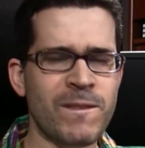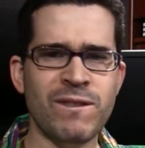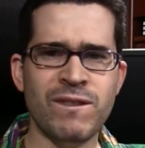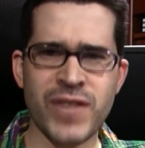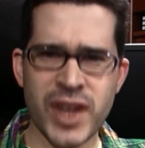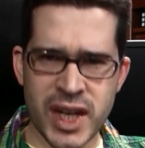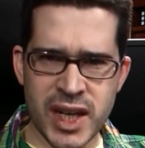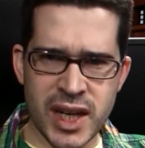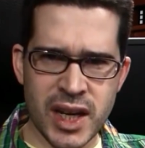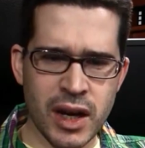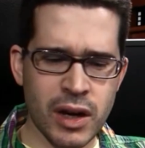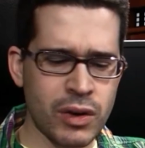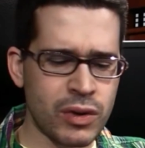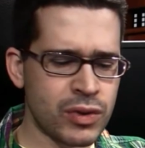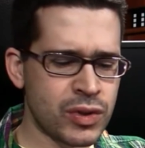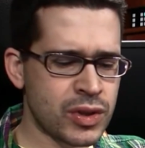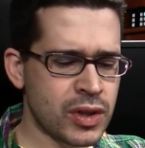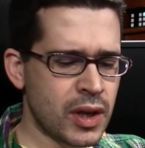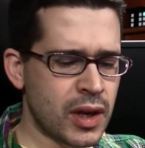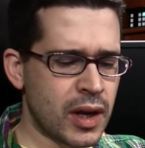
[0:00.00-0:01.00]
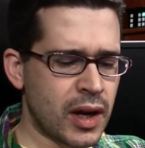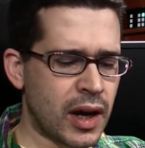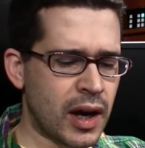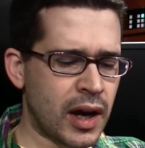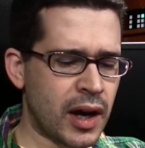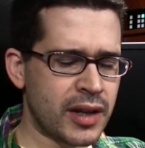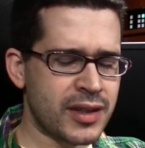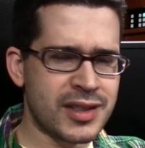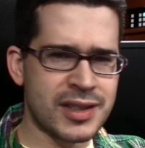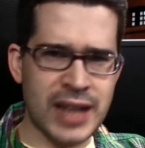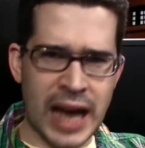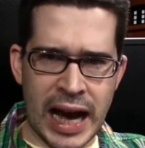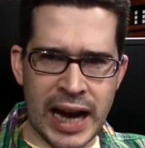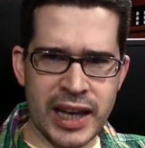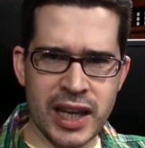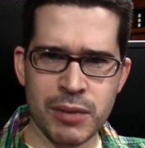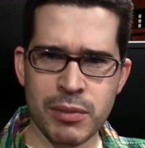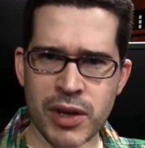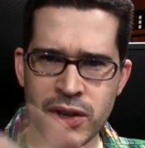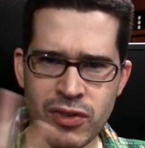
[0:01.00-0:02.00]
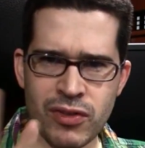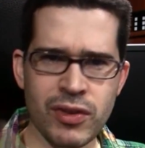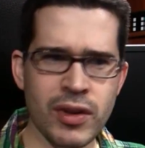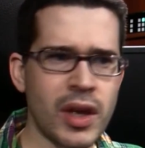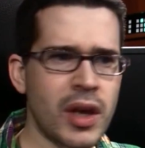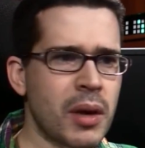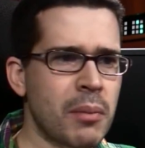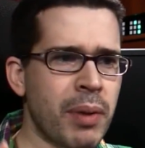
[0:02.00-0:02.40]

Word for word: videos, uh, documents,